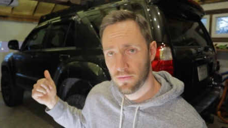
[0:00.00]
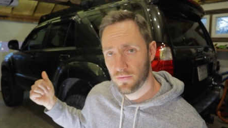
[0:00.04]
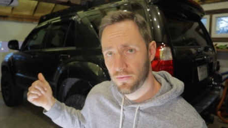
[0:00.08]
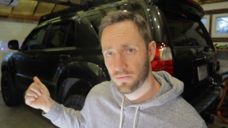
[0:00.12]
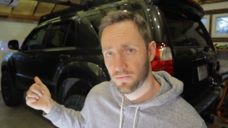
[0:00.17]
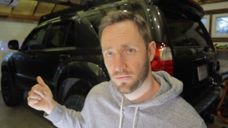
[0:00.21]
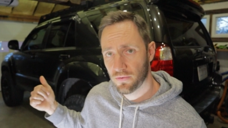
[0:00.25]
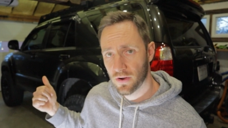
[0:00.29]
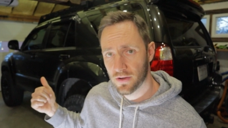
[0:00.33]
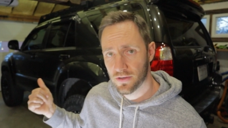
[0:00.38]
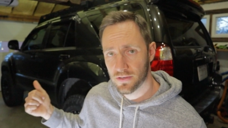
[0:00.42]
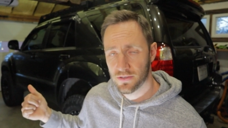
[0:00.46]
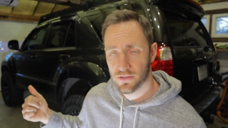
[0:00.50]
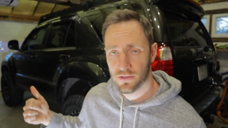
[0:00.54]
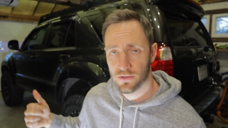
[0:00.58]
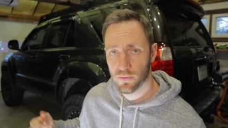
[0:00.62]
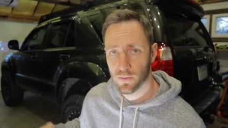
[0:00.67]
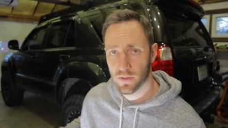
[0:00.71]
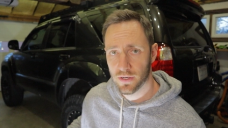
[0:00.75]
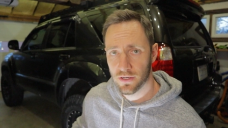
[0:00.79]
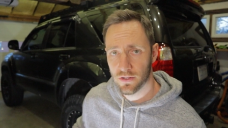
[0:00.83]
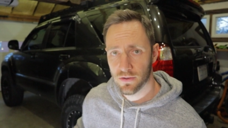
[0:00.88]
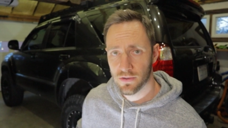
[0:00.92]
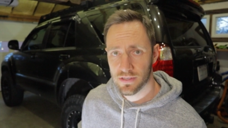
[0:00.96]
front two
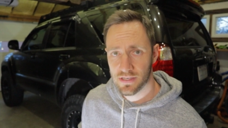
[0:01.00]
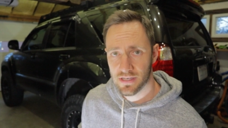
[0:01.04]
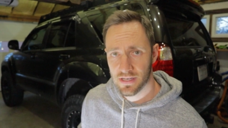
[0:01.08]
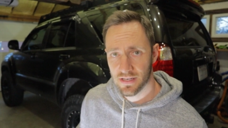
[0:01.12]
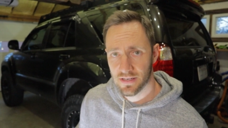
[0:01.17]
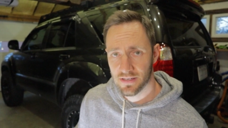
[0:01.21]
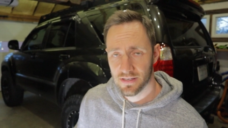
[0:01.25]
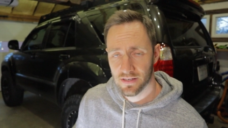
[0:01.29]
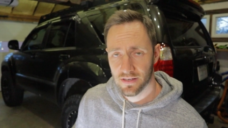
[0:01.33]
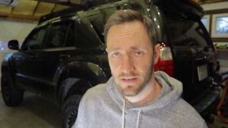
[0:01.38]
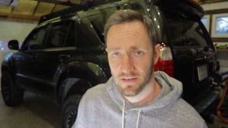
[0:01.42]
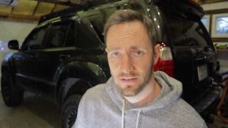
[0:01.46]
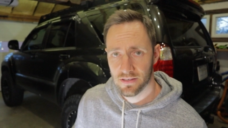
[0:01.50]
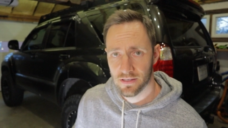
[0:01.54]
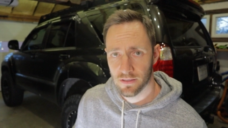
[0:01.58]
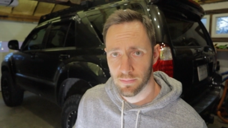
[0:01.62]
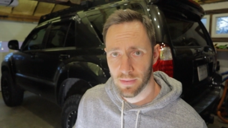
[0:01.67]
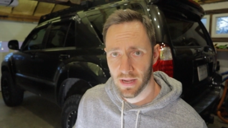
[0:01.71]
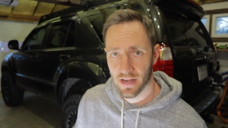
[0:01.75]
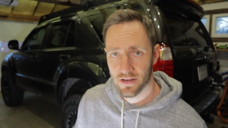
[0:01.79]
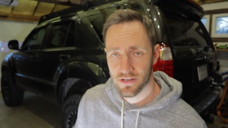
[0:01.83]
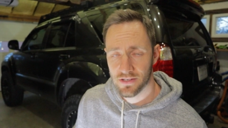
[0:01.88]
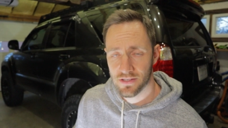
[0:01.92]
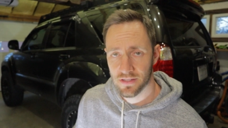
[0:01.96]
windows tinted to
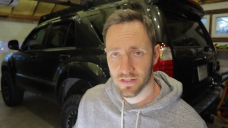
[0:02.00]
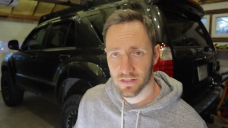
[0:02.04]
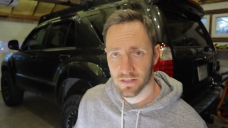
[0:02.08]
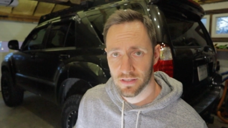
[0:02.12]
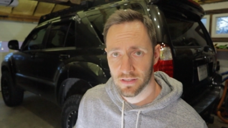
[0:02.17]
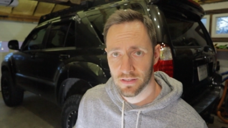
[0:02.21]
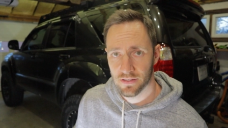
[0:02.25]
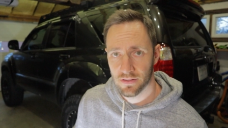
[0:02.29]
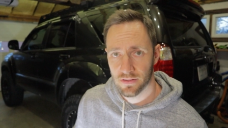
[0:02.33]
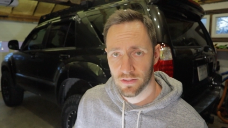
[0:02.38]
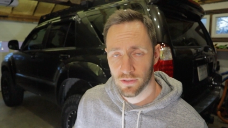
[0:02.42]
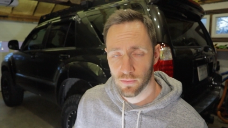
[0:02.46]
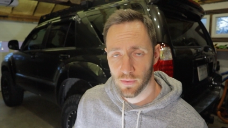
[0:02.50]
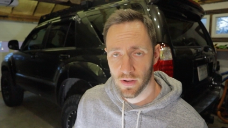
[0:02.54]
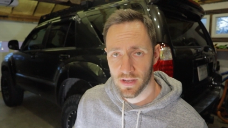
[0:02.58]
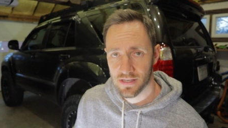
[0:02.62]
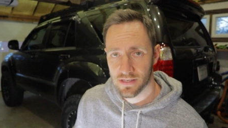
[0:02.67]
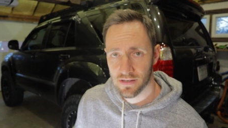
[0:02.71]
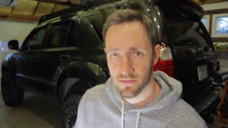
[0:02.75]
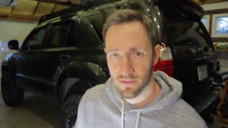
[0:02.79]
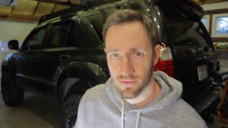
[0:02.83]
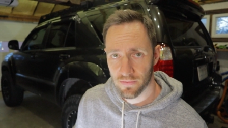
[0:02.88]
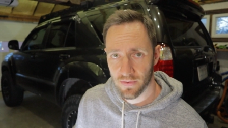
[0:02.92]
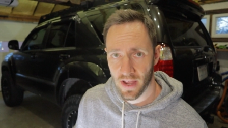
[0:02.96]
match the
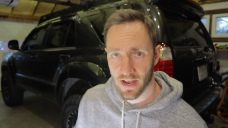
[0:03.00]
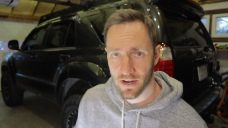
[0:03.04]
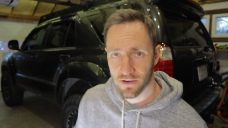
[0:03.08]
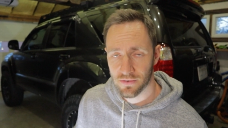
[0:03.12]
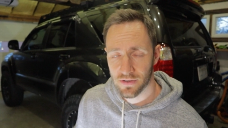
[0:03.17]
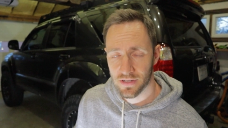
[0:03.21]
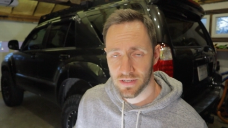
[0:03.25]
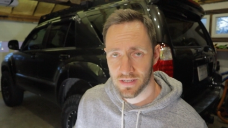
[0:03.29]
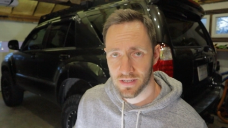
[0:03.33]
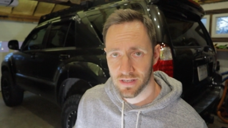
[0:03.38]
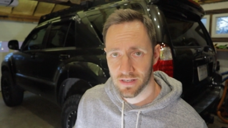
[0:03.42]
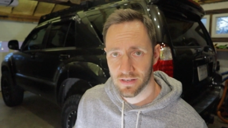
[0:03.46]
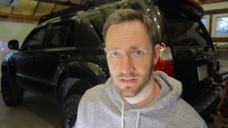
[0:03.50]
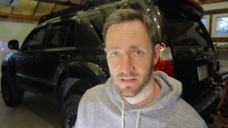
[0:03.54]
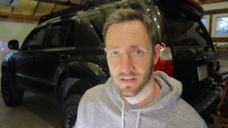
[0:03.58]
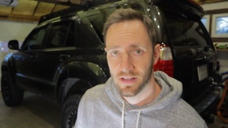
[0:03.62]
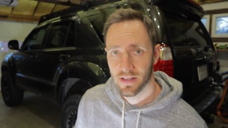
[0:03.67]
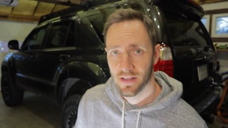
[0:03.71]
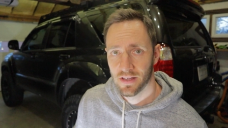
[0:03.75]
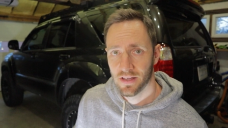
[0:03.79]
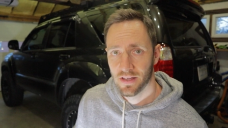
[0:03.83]
rest of the factory tint.